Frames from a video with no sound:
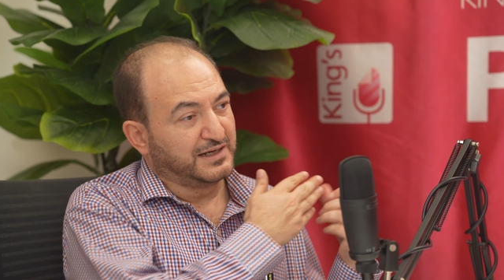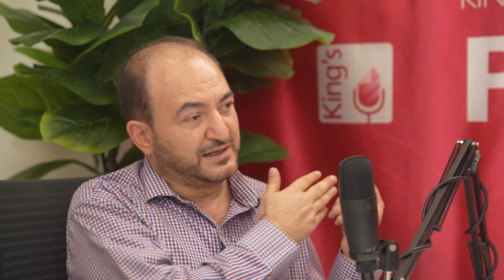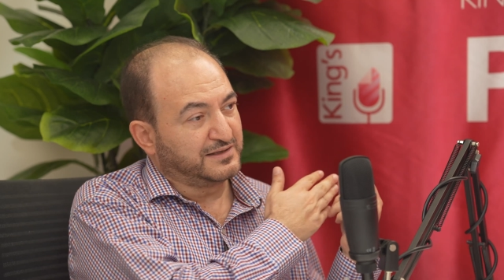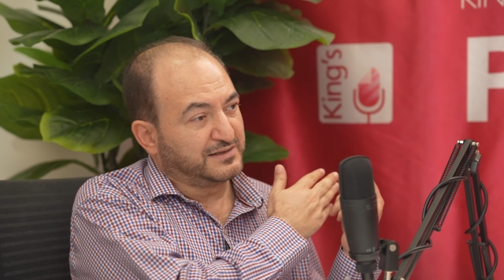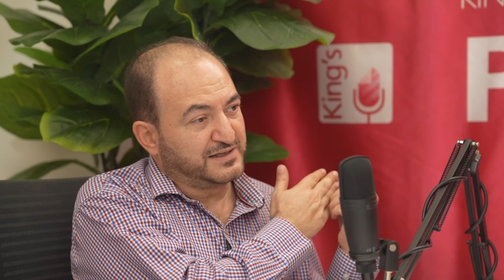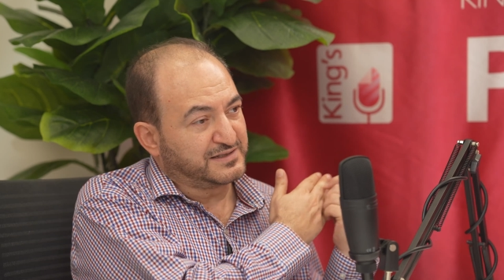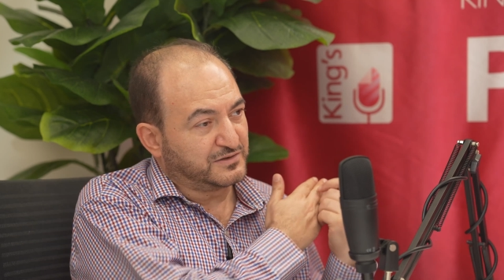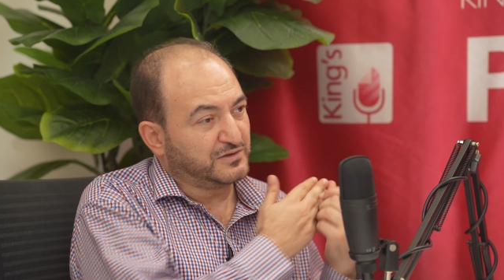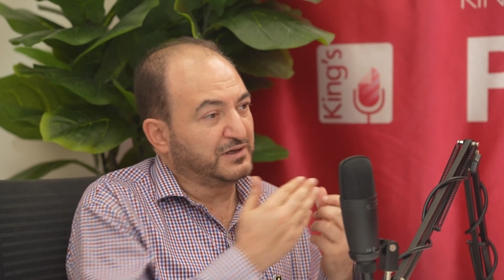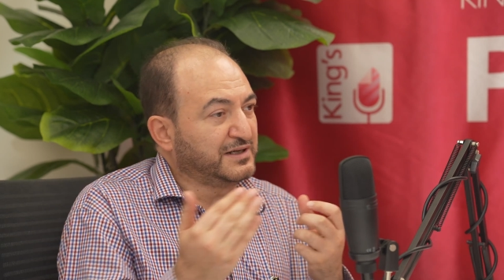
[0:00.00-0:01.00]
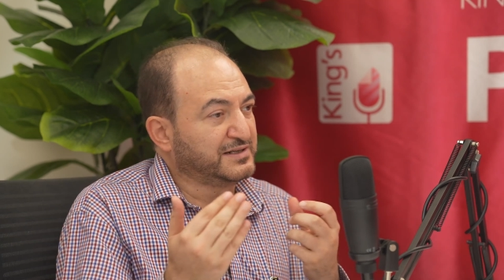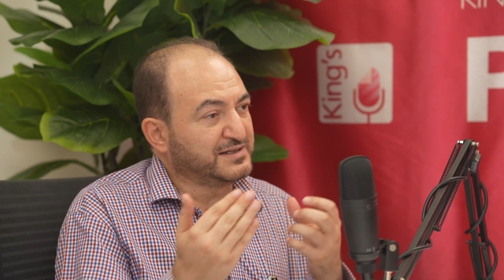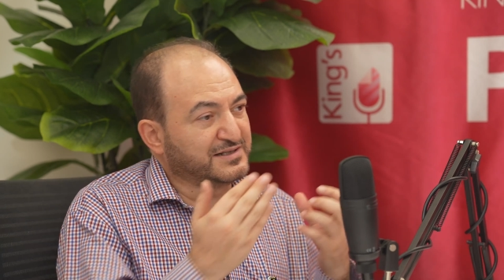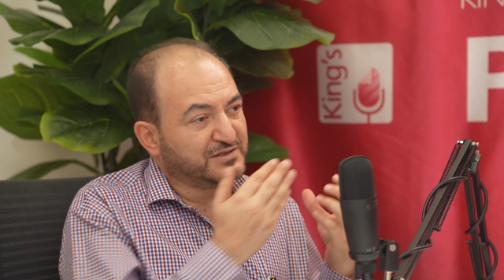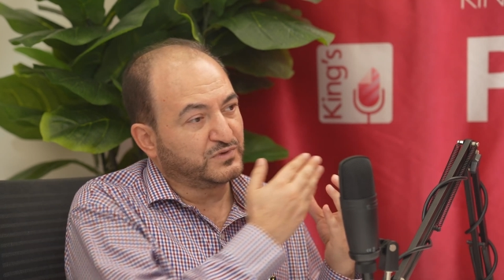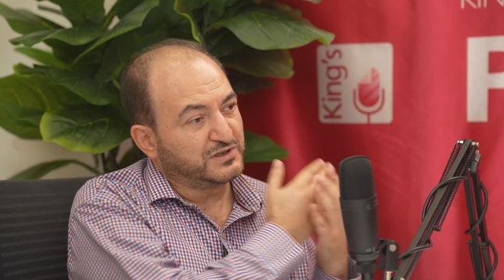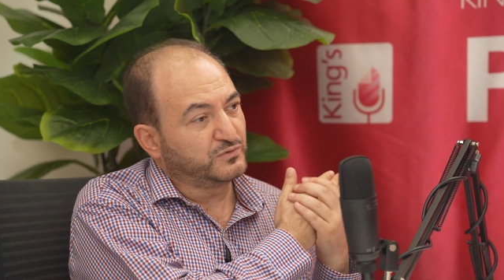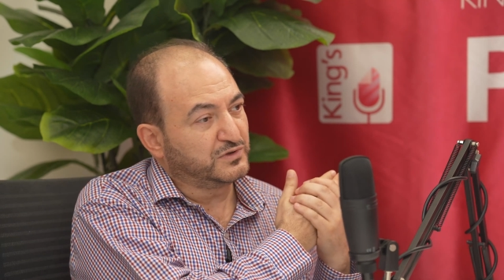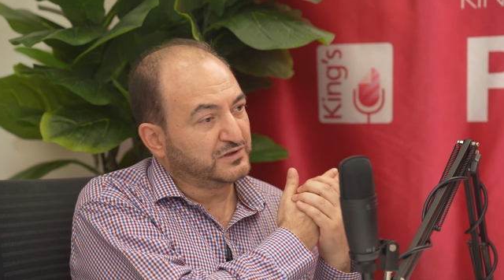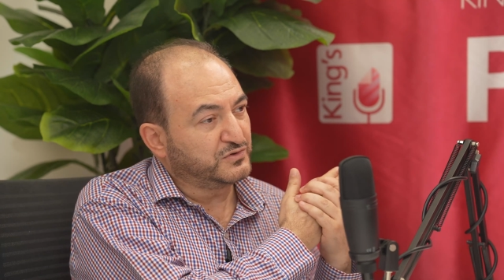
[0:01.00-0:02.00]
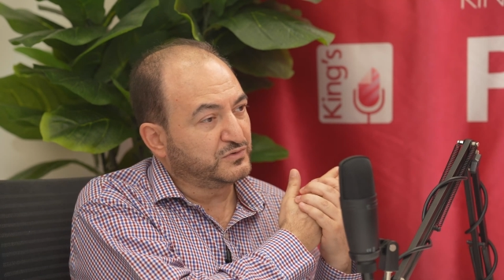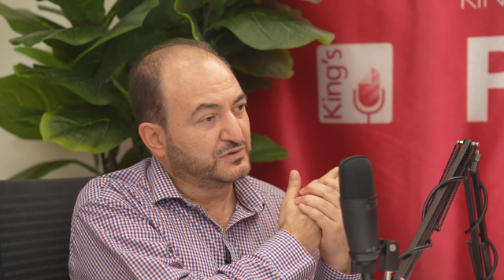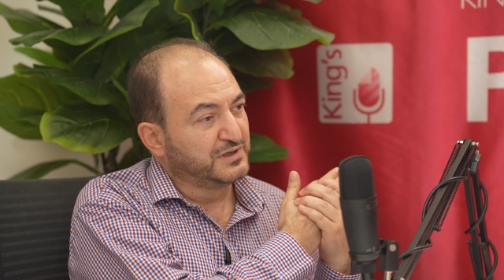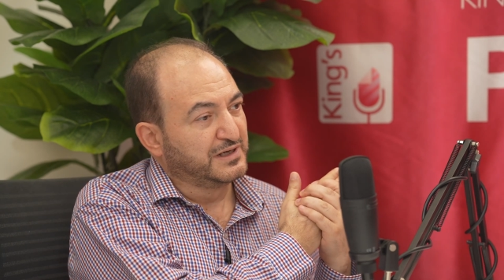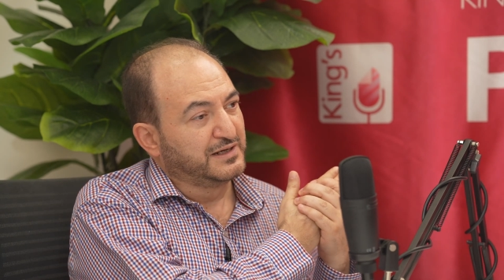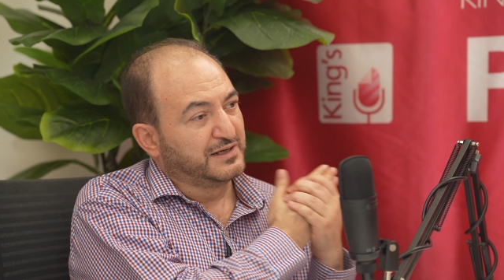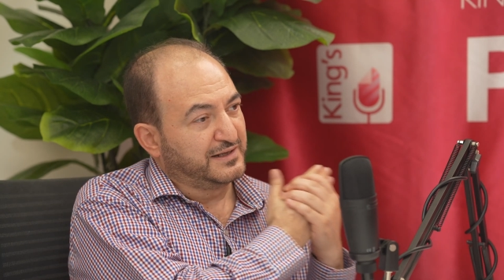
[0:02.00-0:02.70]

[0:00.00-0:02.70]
at historically, since World War II, mm-hmm.